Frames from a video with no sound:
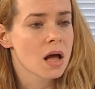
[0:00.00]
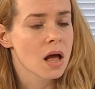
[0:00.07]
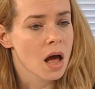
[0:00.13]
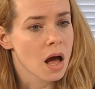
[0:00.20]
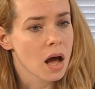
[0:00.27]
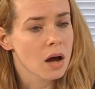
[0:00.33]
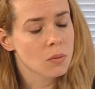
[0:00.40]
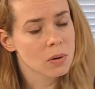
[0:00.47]
you
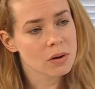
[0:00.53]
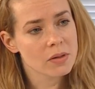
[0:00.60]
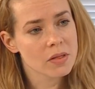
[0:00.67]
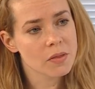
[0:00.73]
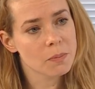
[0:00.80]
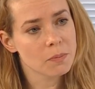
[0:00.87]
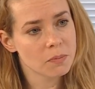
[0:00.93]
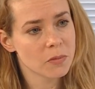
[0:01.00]
need to do
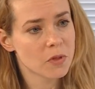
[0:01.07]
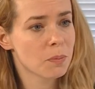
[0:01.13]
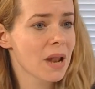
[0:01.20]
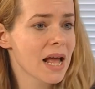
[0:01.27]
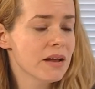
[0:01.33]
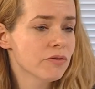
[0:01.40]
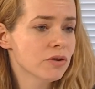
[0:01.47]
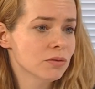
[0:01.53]
to
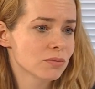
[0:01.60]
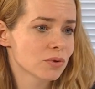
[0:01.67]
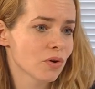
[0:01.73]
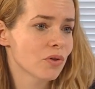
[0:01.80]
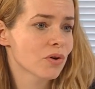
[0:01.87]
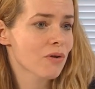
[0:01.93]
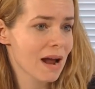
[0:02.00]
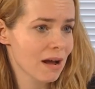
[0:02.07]
prepare.
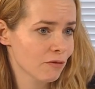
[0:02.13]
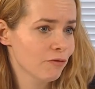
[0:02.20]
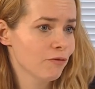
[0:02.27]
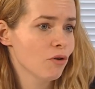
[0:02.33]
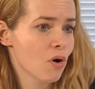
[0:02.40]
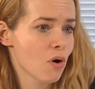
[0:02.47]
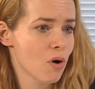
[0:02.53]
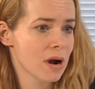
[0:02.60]

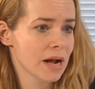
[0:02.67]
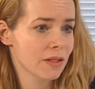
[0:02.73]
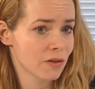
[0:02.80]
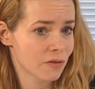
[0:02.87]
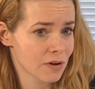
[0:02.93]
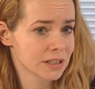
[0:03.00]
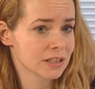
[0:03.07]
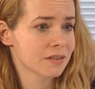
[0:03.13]
This is
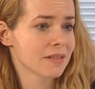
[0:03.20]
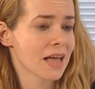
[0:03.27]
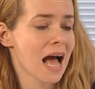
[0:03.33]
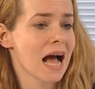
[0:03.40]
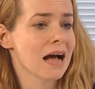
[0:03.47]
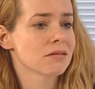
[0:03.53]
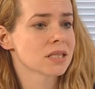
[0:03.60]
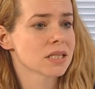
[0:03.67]
especially
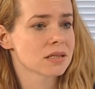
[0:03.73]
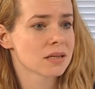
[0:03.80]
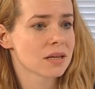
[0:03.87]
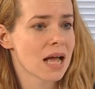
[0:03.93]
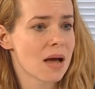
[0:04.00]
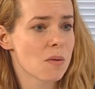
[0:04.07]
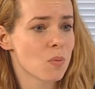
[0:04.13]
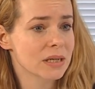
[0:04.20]
important
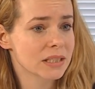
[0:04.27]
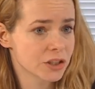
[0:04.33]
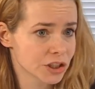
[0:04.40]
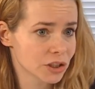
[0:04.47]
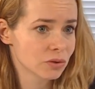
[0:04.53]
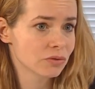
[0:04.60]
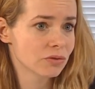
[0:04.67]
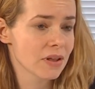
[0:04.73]
if you don't
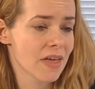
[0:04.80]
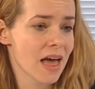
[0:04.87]
have legal